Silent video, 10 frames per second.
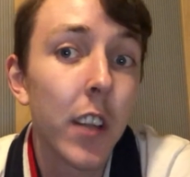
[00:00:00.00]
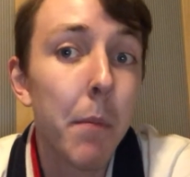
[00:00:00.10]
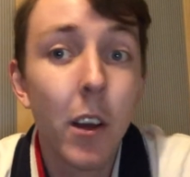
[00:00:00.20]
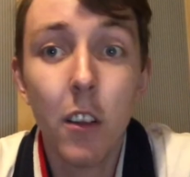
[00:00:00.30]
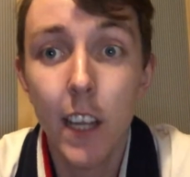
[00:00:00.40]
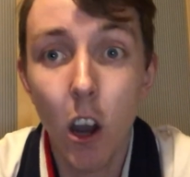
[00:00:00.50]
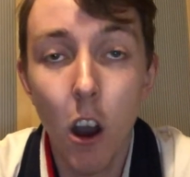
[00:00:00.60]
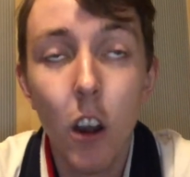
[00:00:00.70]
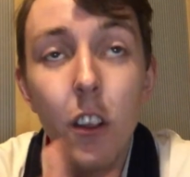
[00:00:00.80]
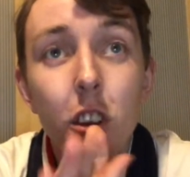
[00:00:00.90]
that because they
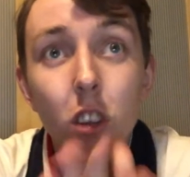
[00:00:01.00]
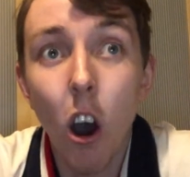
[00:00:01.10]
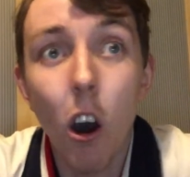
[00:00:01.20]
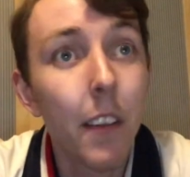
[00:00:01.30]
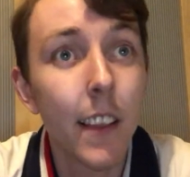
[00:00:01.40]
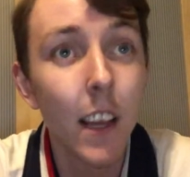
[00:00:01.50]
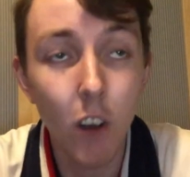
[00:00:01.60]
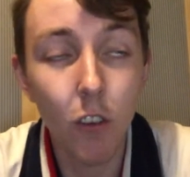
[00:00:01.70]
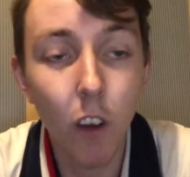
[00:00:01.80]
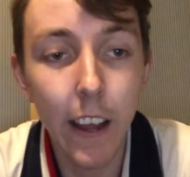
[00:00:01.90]
are stars in their
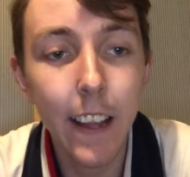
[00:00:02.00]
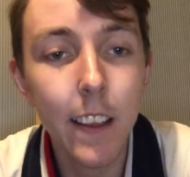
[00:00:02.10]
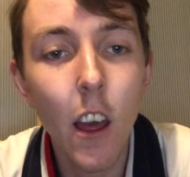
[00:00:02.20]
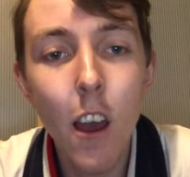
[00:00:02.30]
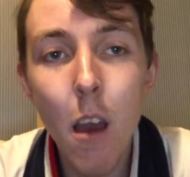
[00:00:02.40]
own right.